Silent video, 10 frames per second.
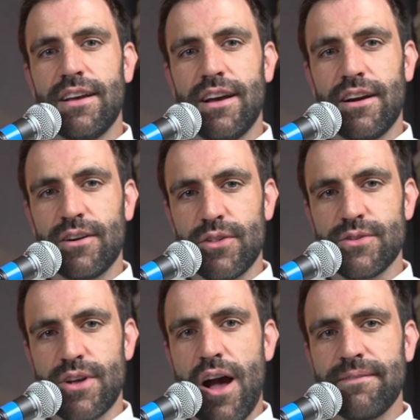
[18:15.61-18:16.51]
or
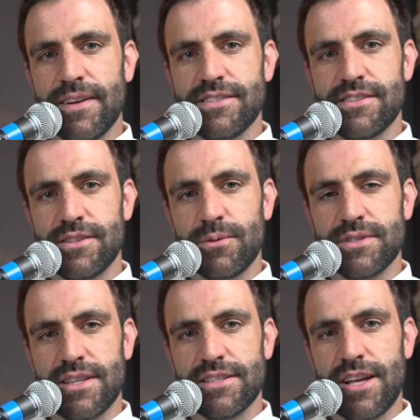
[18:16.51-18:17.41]
those offenses that
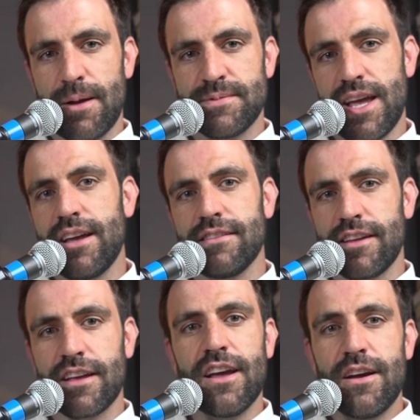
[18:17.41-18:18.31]
was in the top 10,
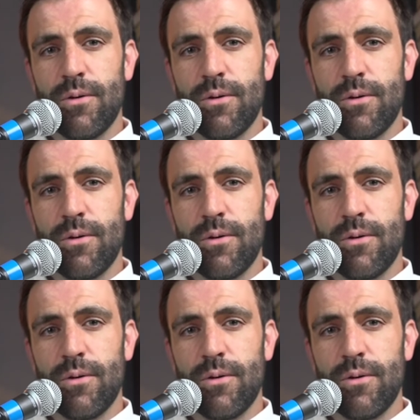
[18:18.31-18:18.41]
like